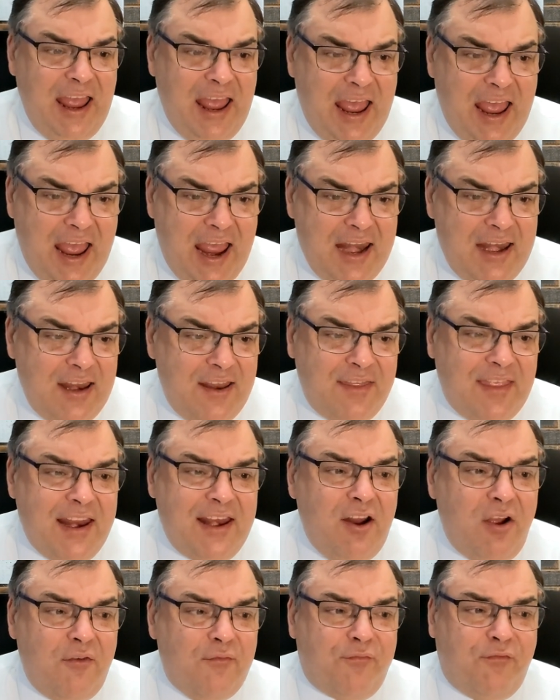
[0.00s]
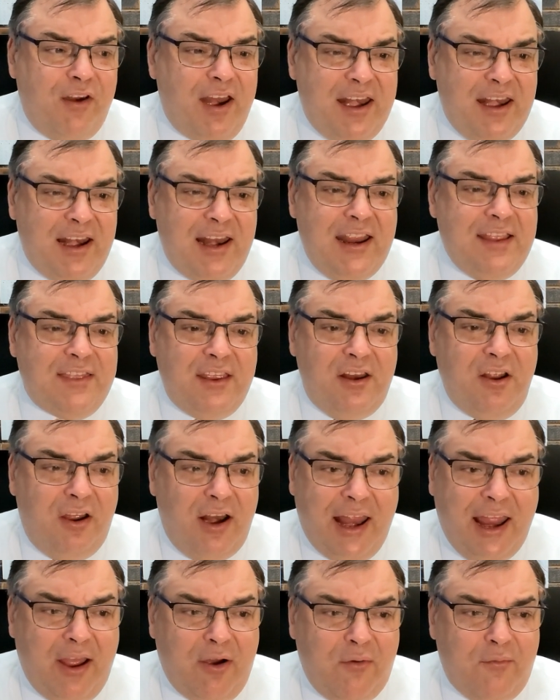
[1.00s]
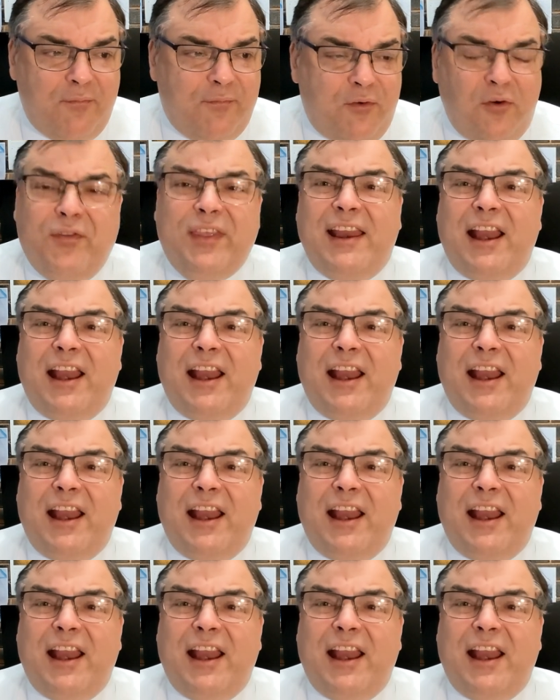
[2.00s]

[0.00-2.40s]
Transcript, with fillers: And they're not friendly, they're not helpful,